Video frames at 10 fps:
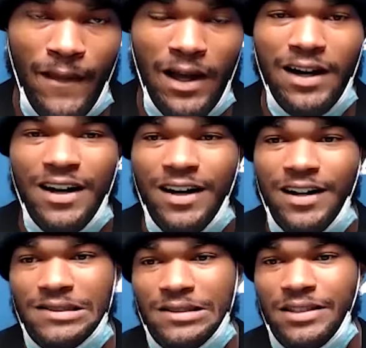
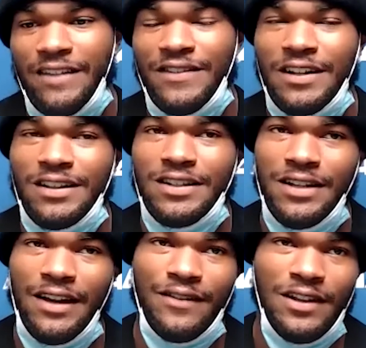
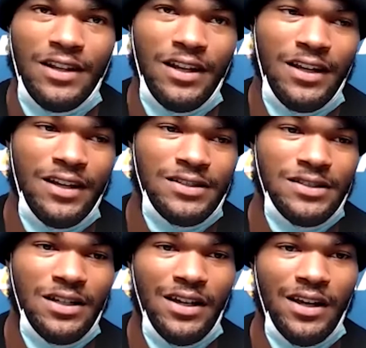Definitely is.
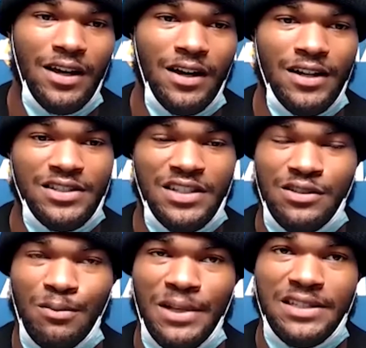It's just
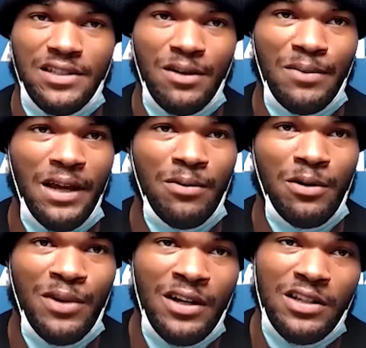a blessing to be able to
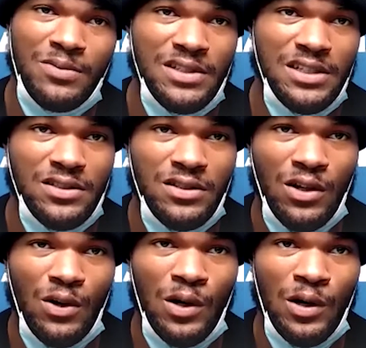be in this position,
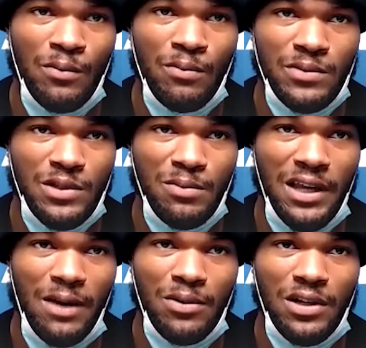to be
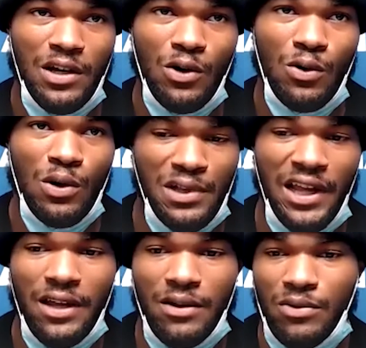able to go
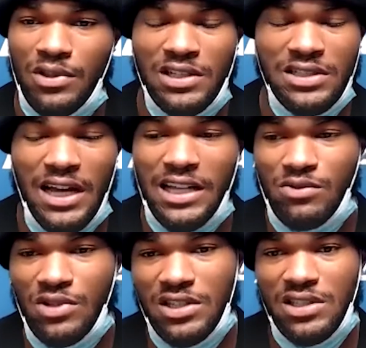play with these guys,
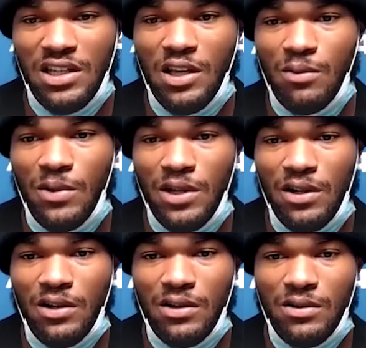with this team, and
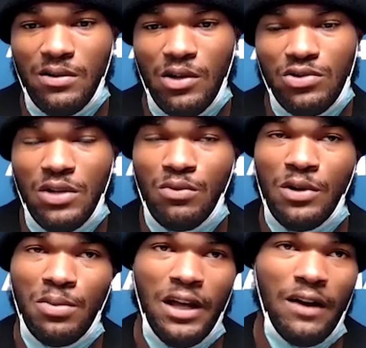go try to win the
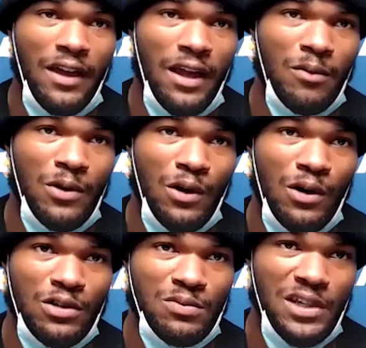playoff game,
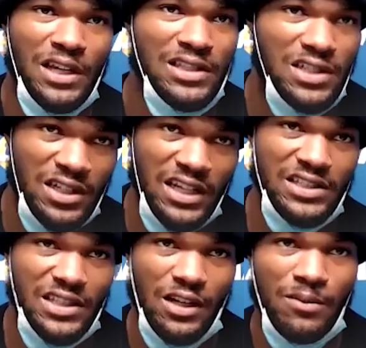ultimately get to the
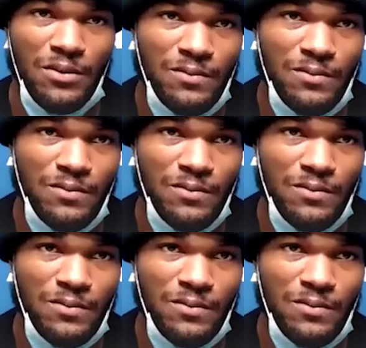next step.